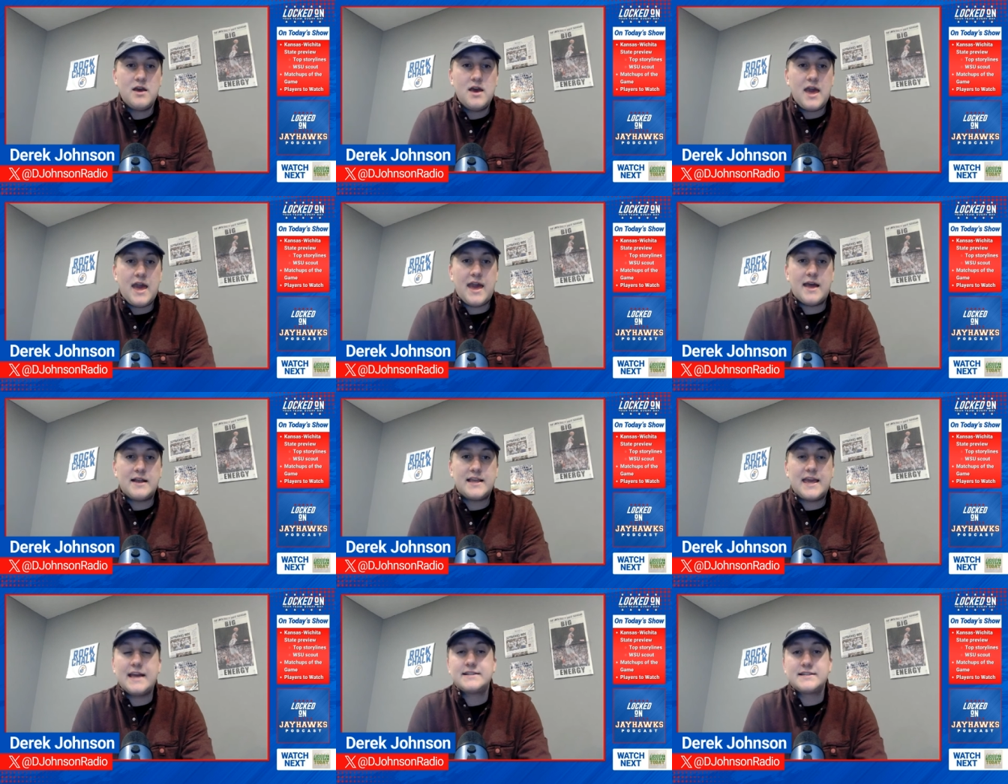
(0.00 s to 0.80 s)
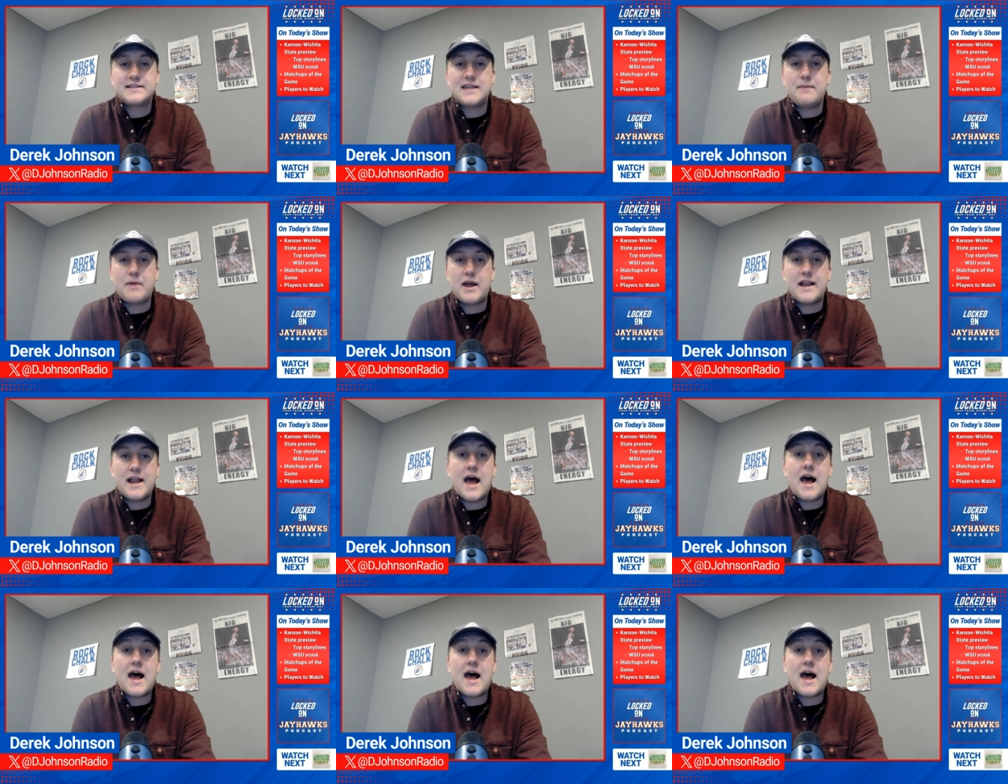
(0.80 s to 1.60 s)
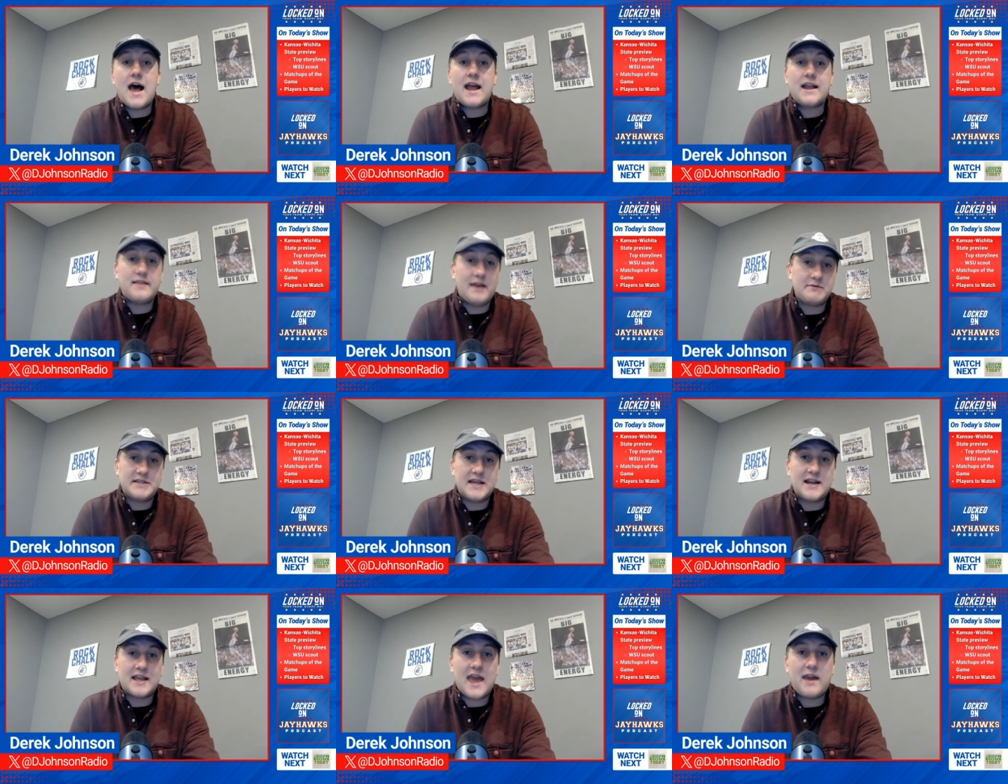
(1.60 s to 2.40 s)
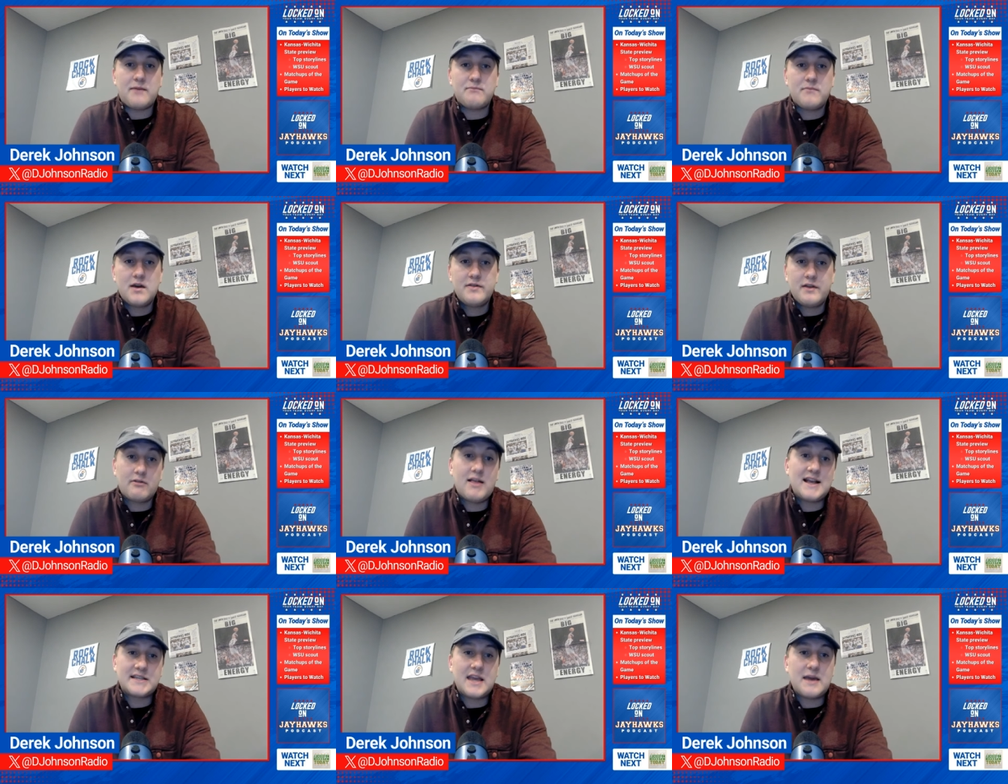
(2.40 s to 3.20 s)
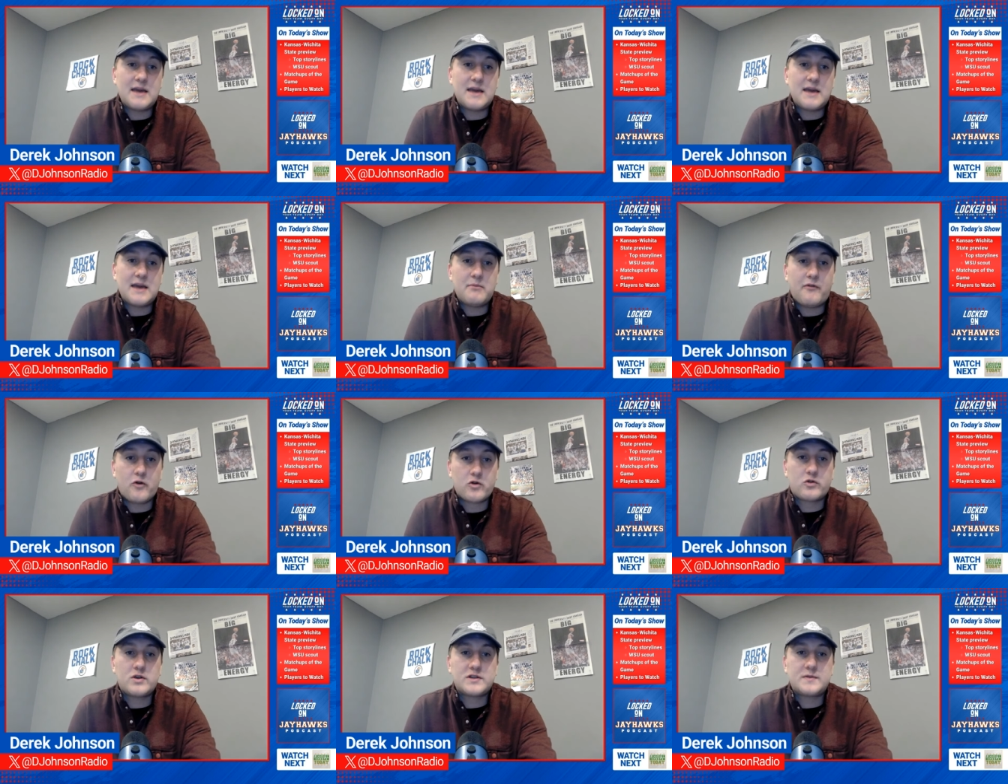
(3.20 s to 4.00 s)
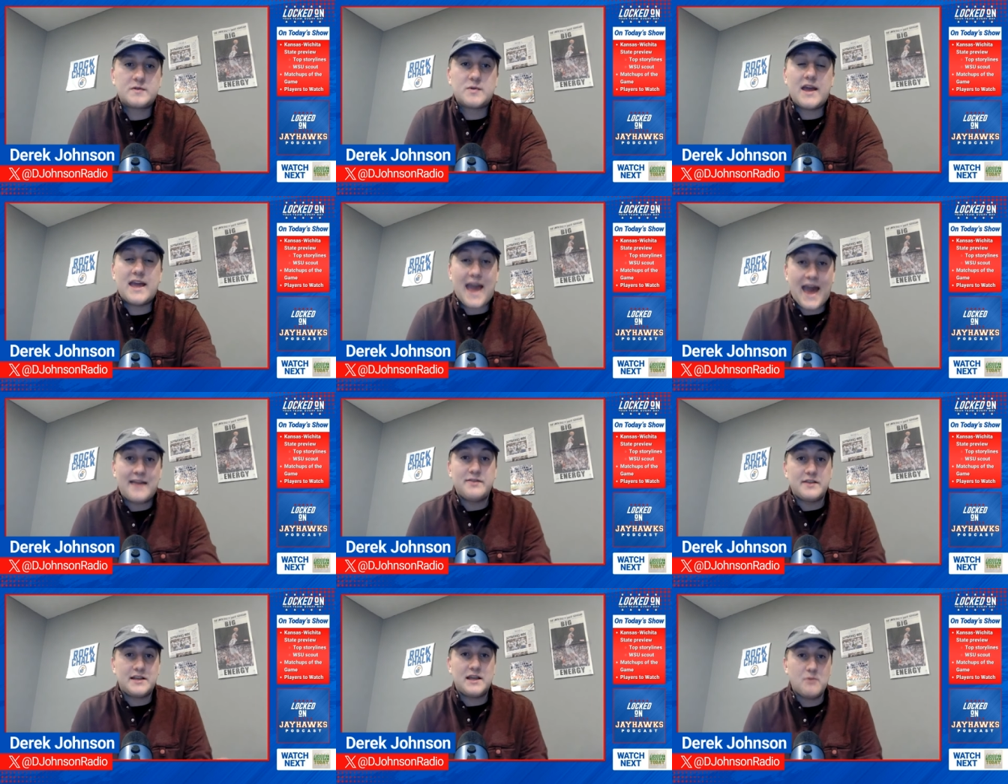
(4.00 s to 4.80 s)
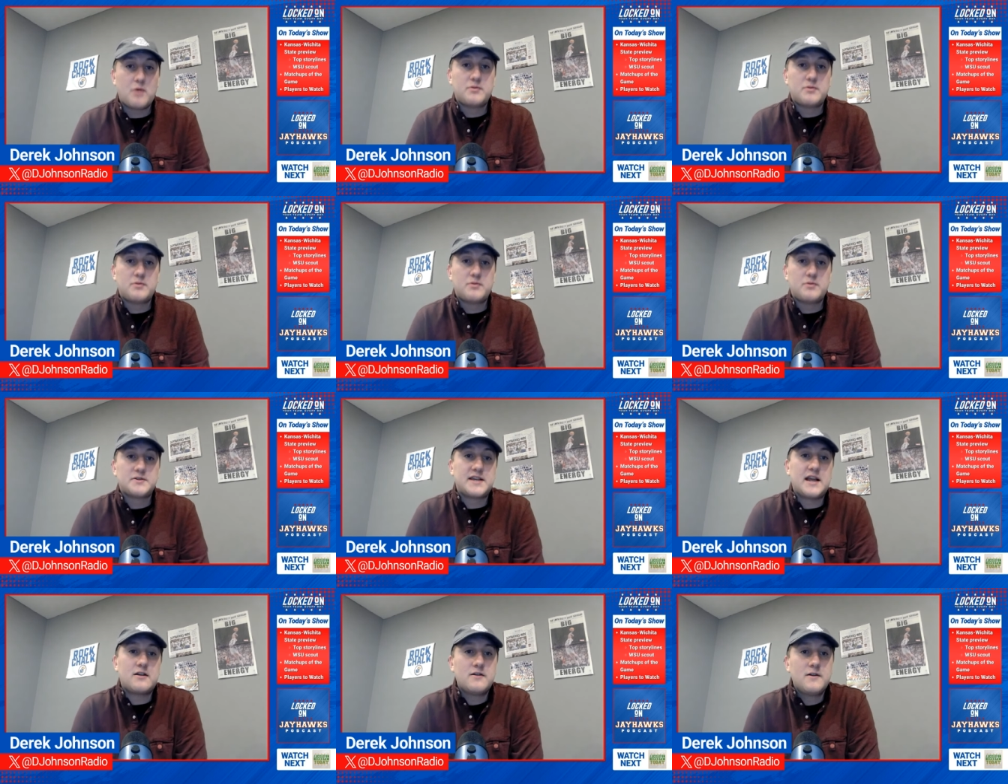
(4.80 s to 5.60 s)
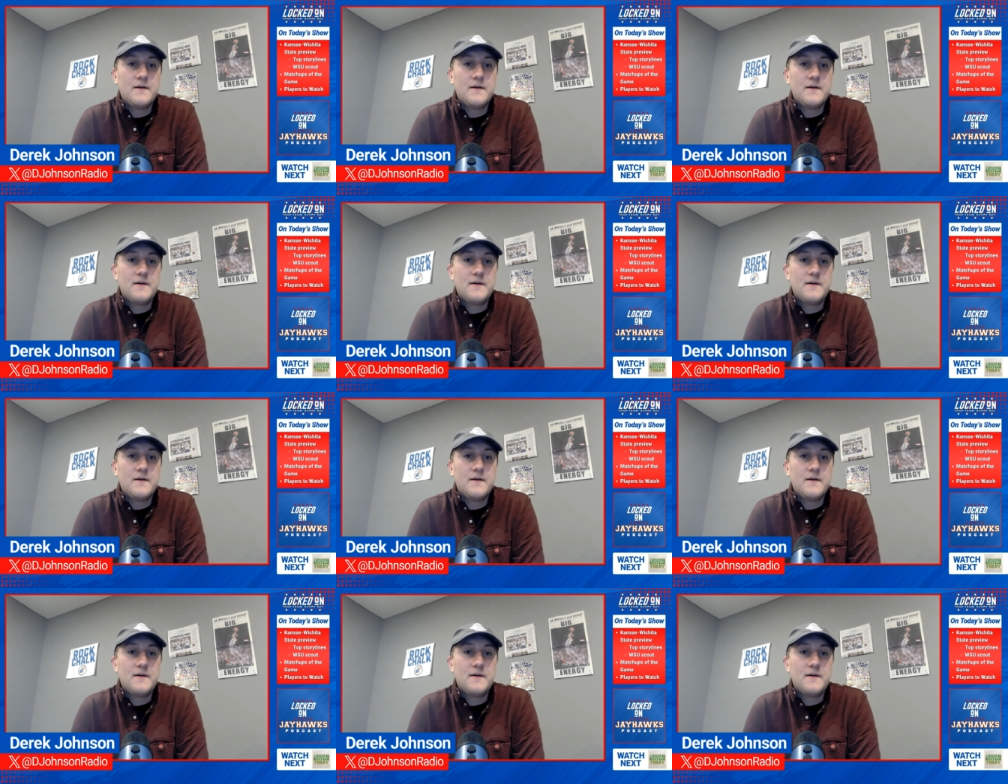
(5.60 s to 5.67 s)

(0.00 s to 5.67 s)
and Kansas State by nine. That was at a game, their last game before the Christmas break at the T Mobile Center.